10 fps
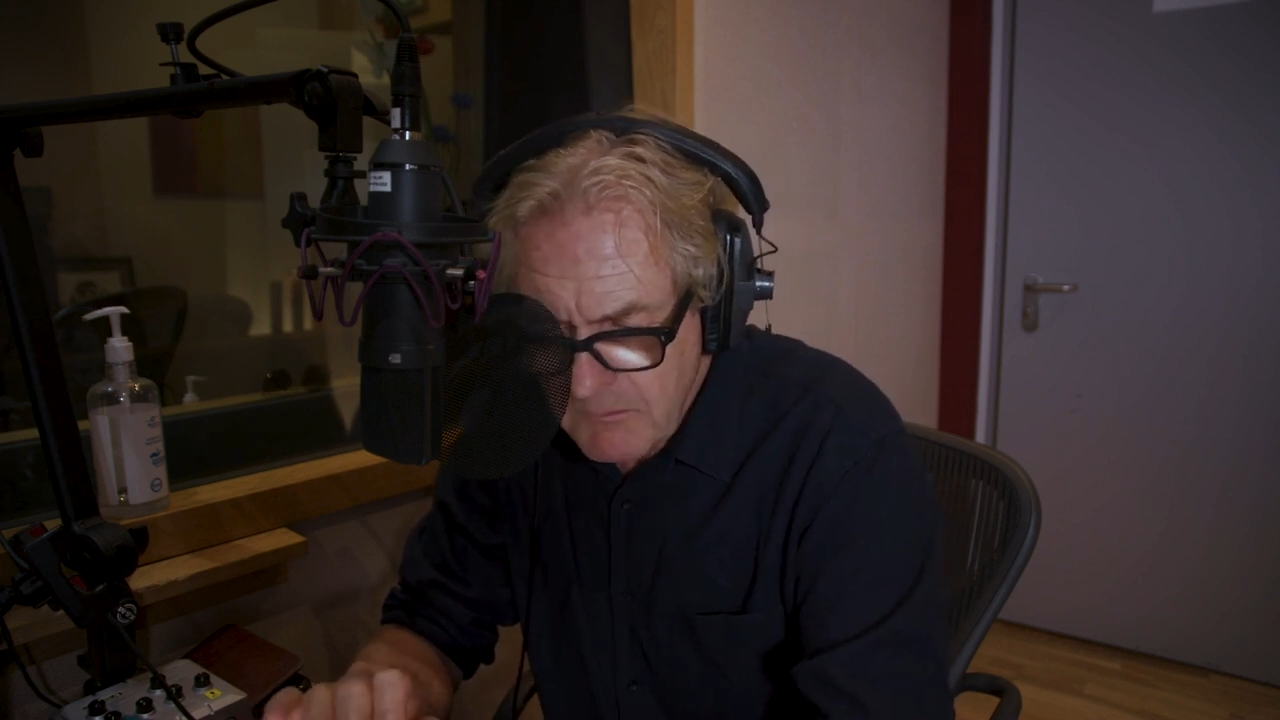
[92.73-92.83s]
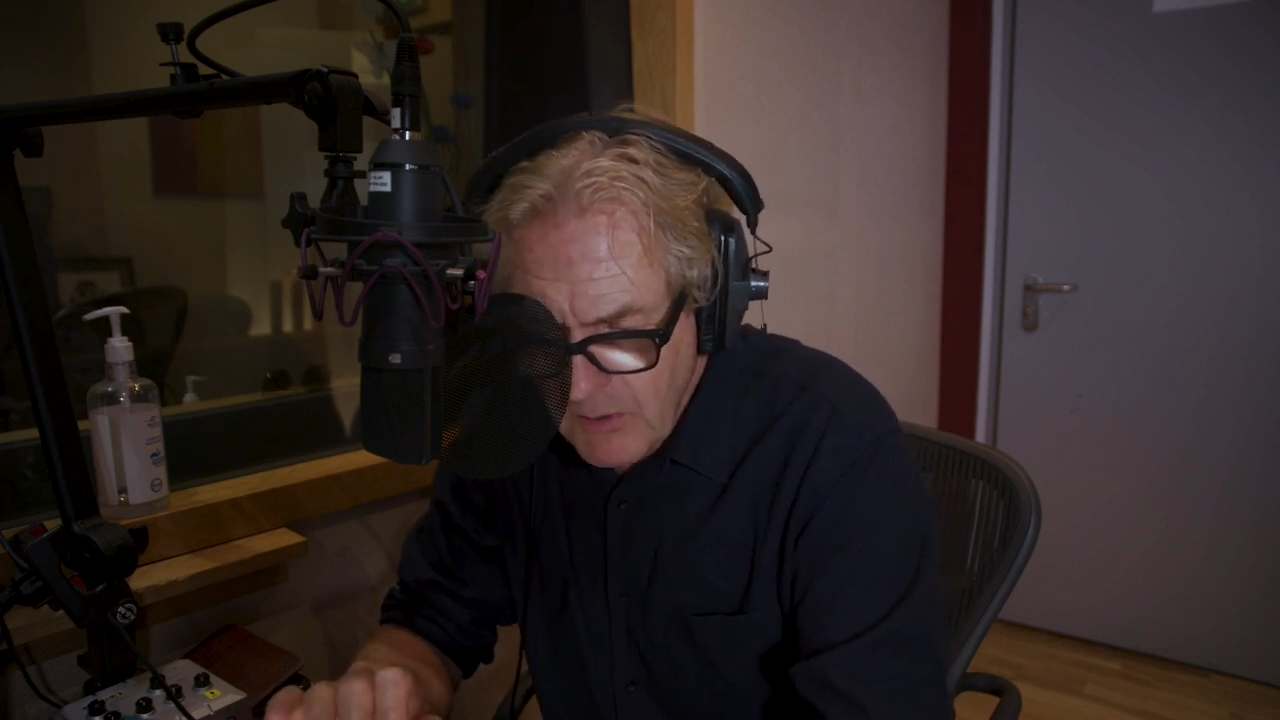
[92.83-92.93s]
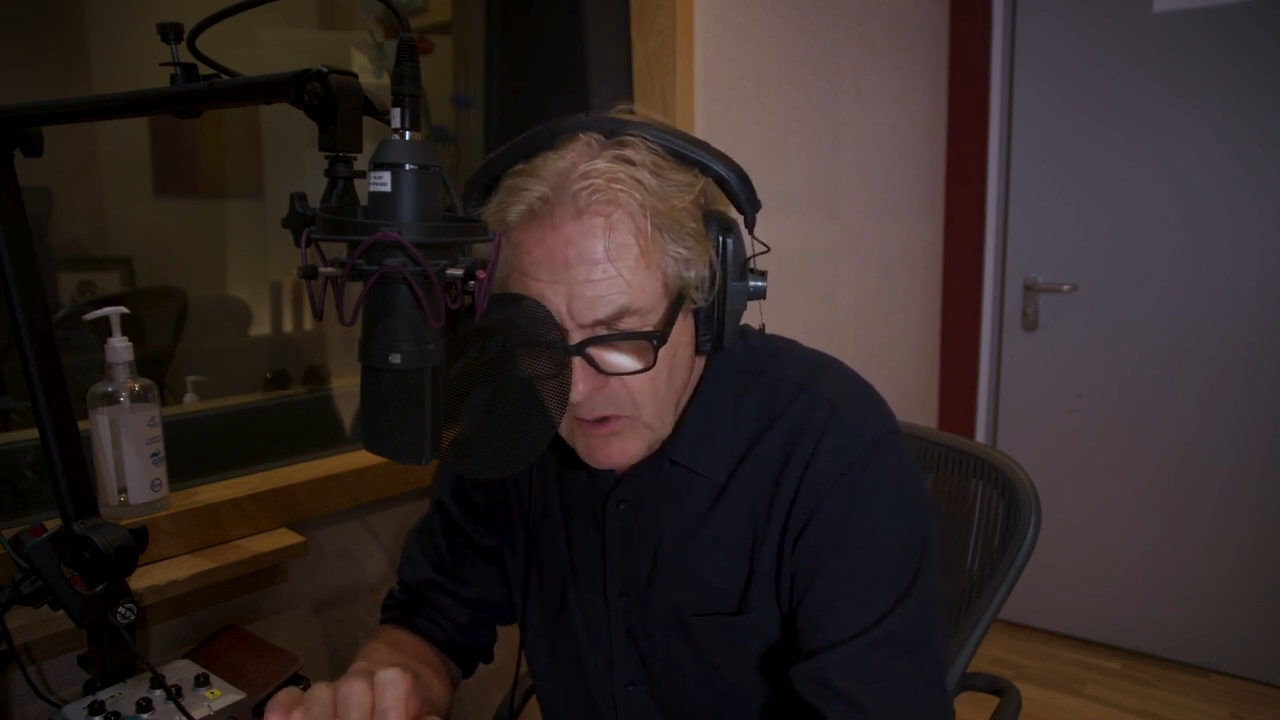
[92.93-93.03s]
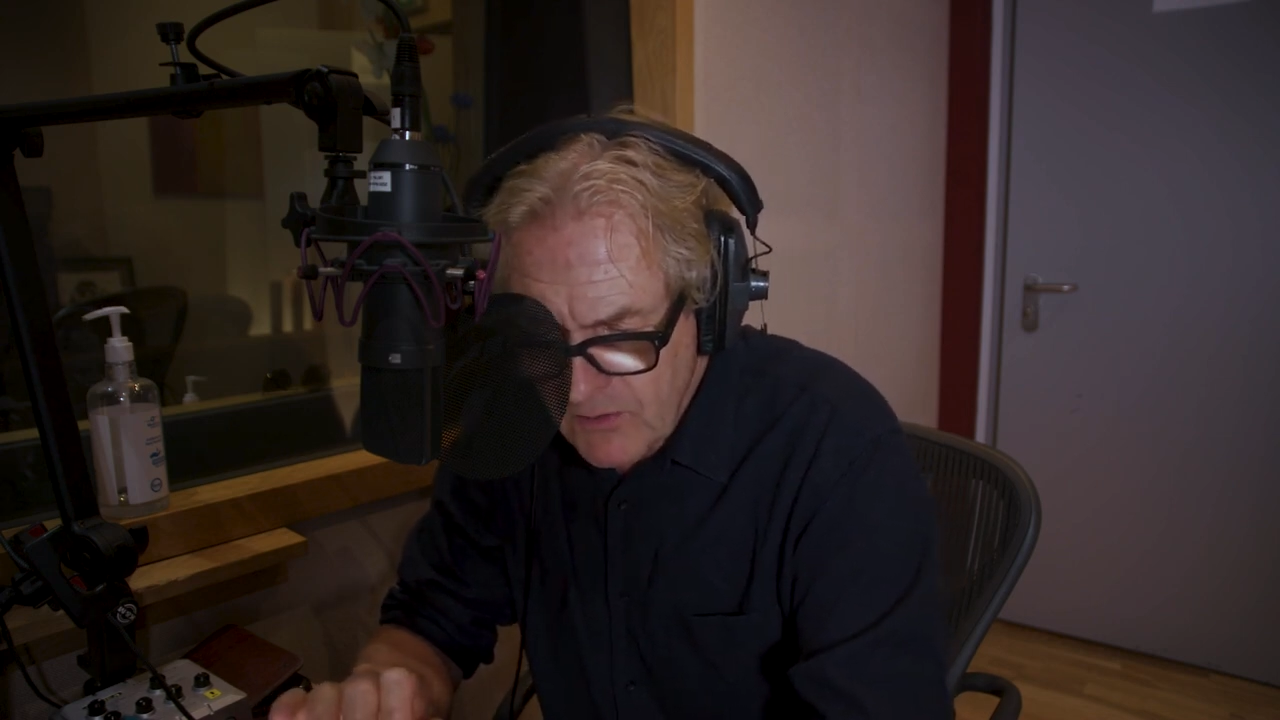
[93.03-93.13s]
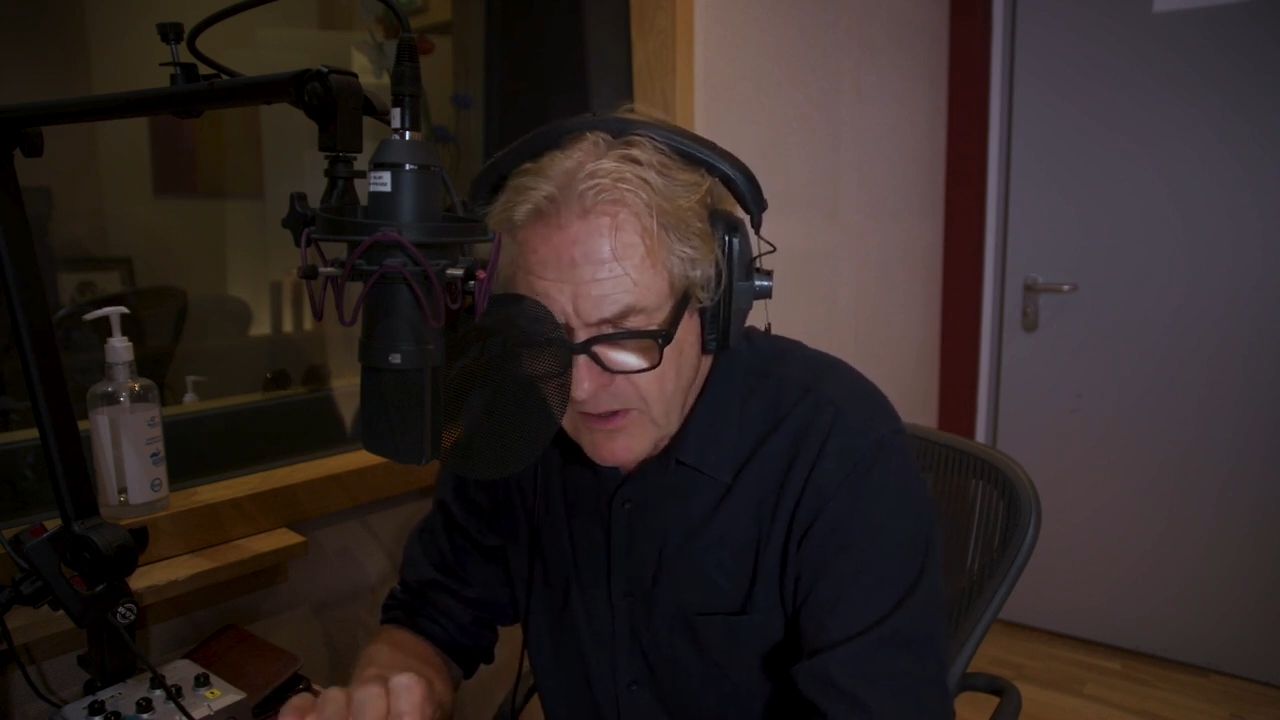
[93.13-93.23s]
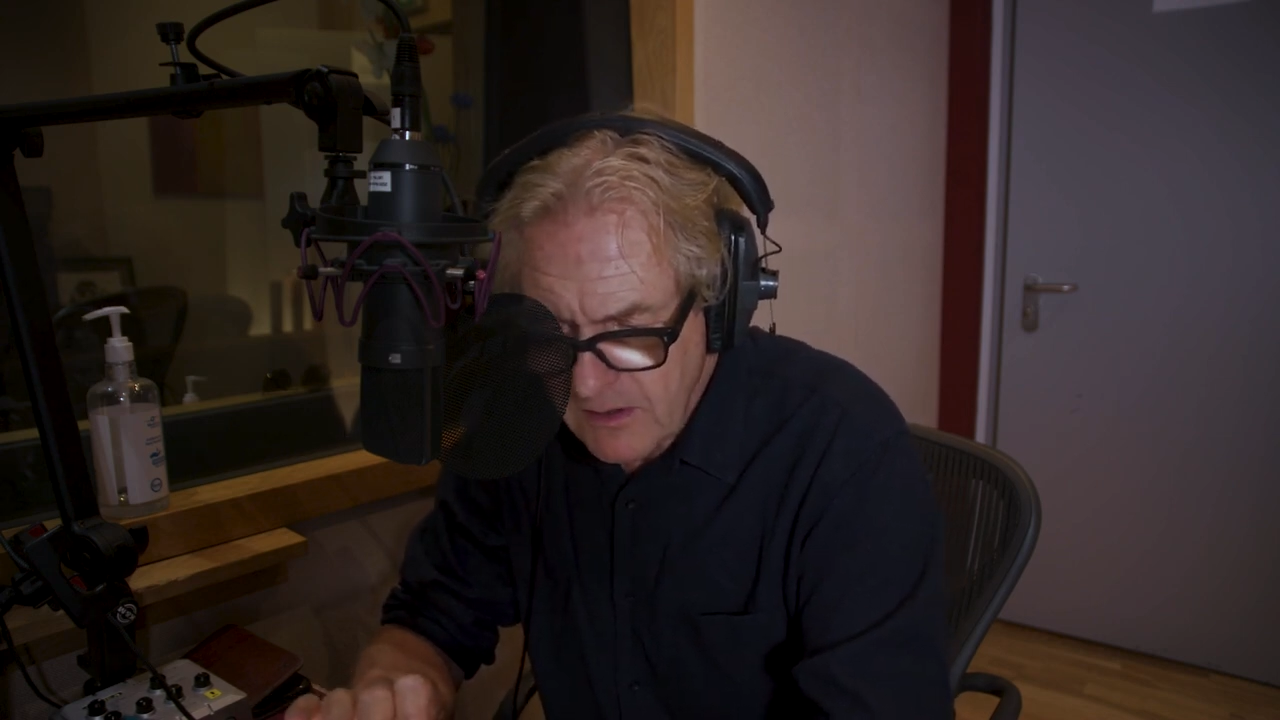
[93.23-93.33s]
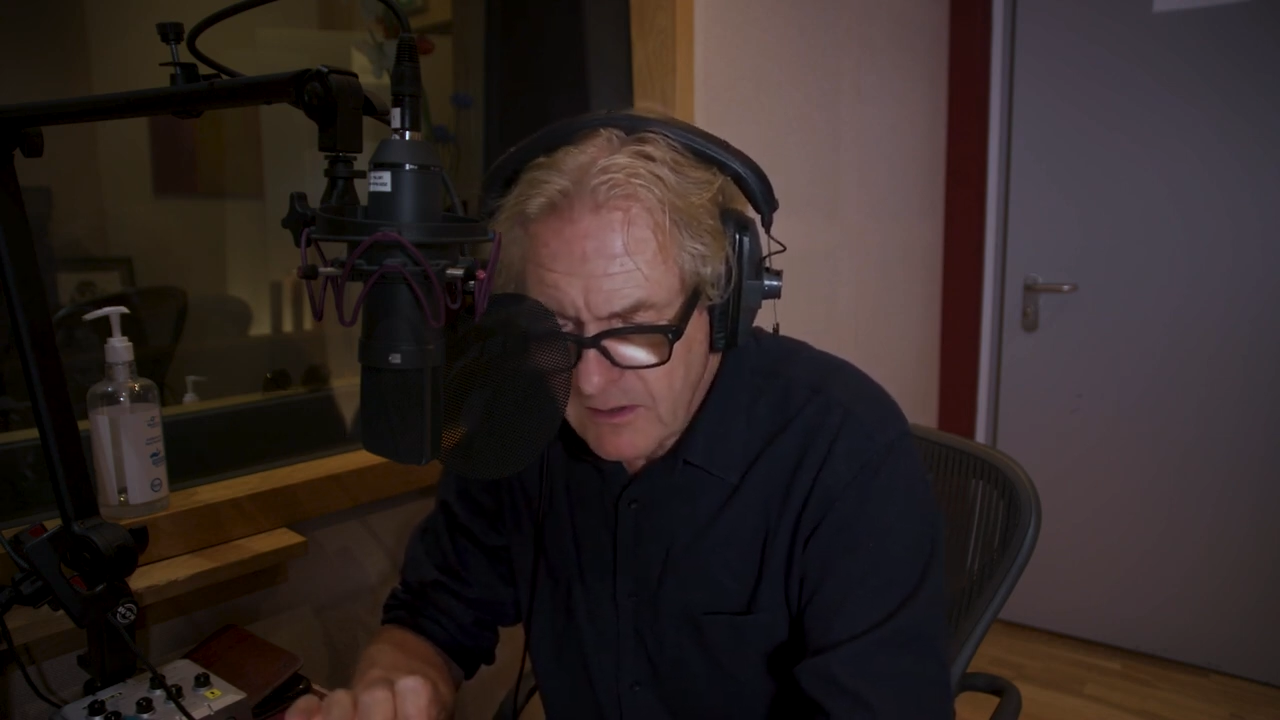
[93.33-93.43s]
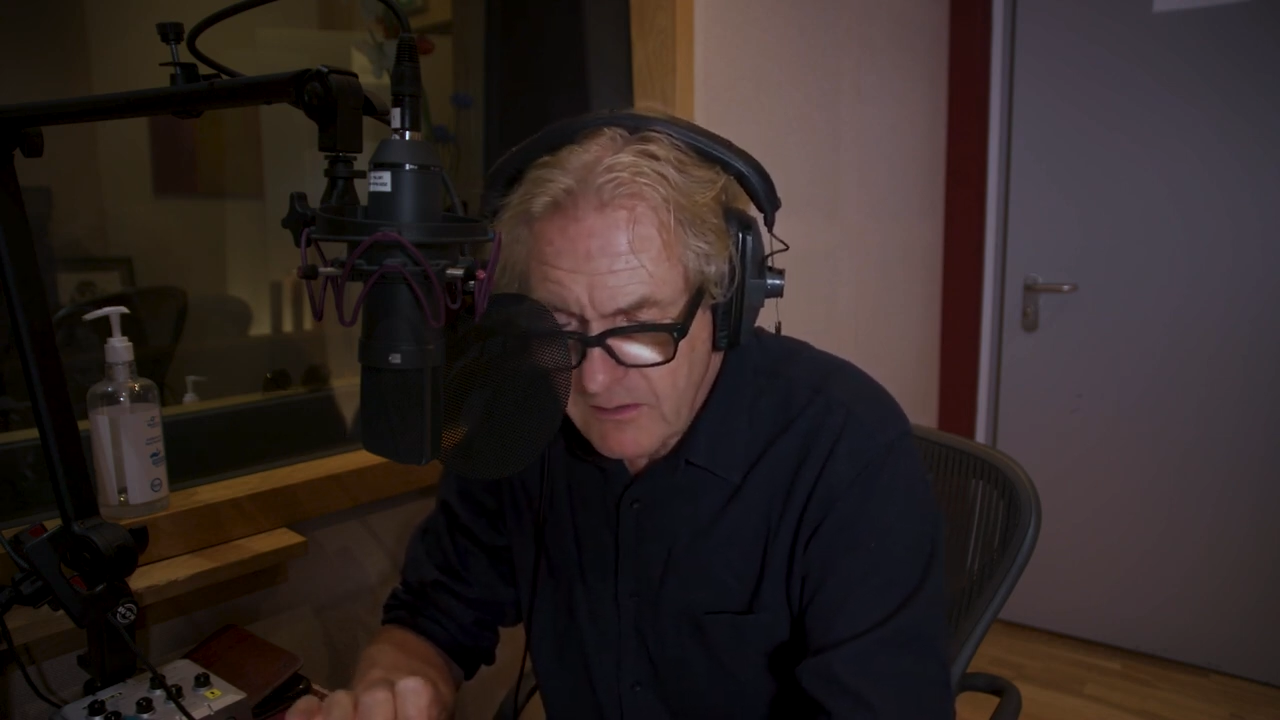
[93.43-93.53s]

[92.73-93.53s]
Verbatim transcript: boulder